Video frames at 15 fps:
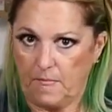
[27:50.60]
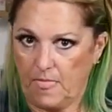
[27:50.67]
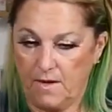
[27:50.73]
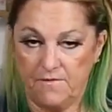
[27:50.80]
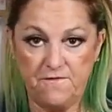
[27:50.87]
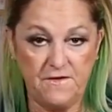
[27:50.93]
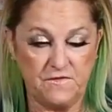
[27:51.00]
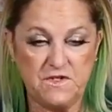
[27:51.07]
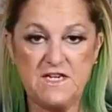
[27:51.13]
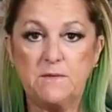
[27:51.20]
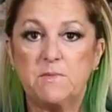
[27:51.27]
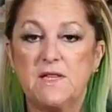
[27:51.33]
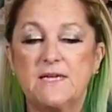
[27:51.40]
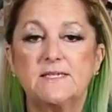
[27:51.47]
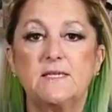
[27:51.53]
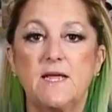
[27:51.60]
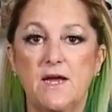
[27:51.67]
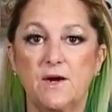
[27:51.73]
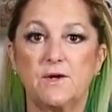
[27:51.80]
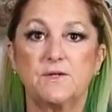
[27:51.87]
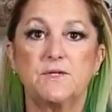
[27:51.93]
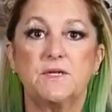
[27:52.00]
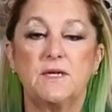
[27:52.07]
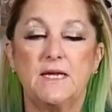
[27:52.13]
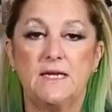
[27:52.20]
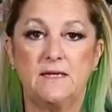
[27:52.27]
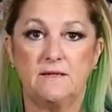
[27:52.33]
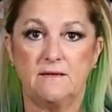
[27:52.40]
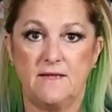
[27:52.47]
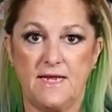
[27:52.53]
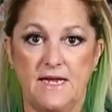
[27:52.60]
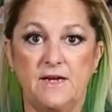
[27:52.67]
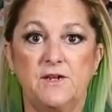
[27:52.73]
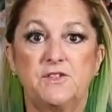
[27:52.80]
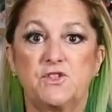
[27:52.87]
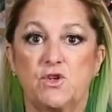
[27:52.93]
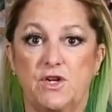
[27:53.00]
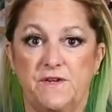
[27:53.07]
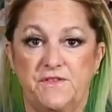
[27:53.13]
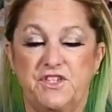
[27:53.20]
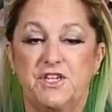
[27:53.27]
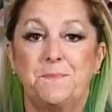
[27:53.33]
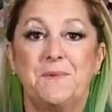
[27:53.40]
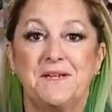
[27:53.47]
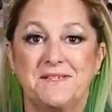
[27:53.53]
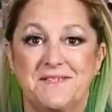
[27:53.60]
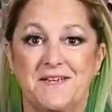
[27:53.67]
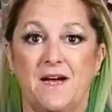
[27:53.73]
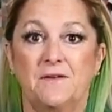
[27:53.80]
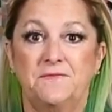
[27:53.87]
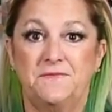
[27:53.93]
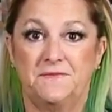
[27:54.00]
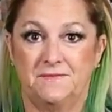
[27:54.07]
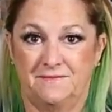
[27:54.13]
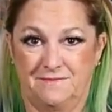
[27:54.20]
15 plus years in the industry of shipping stuff,